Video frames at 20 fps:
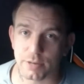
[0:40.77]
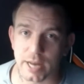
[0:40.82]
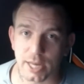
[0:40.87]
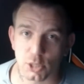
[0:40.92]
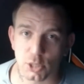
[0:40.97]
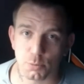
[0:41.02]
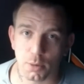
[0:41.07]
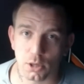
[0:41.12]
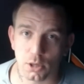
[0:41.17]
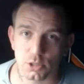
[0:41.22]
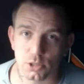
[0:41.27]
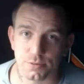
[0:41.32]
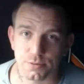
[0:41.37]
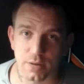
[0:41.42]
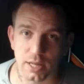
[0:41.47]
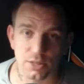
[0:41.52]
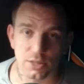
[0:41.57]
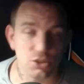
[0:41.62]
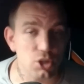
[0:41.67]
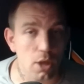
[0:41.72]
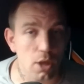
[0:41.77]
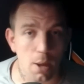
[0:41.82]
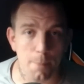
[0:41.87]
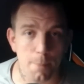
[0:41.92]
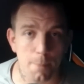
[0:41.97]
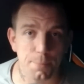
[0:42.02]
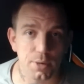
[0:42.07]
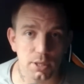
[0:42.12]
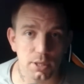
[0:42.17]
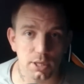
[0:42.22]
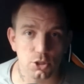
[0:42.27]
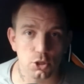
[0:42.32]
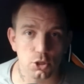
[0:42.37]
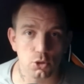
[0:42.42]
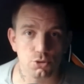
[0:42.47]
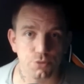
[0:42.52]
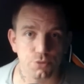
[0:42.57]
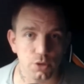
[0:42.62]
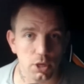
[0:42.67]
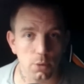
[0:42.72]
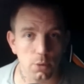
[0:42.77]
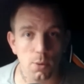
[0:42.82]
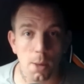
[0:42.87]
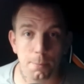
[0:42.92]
for Xbox fans. Brilliant news for you.